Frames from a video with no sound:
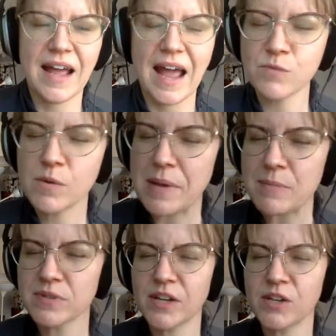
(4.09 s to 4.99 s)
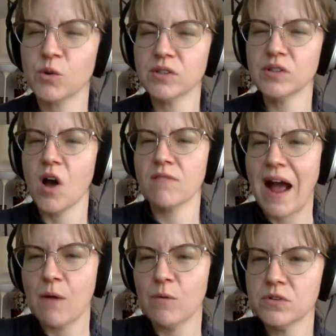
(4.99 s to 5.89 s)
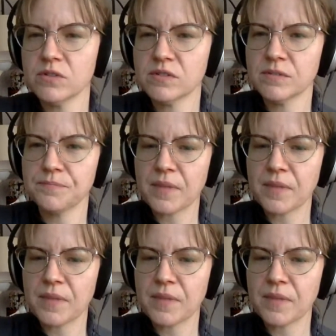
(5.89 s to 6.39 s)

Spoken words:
And when people say short and long vowels,